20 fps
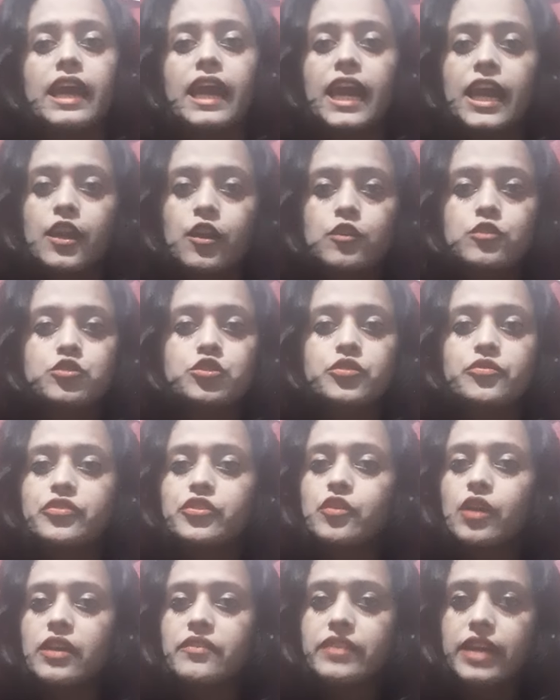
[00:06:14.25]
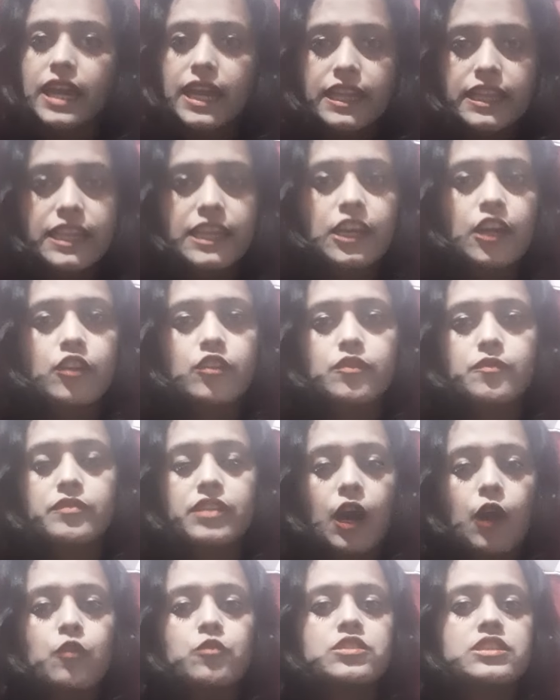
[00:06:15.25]
And also if you have any kind of
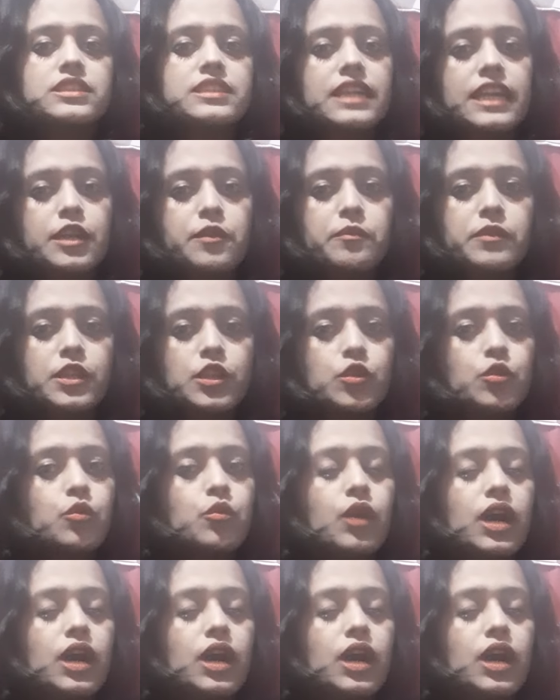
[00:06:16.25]
doubt, just let me know.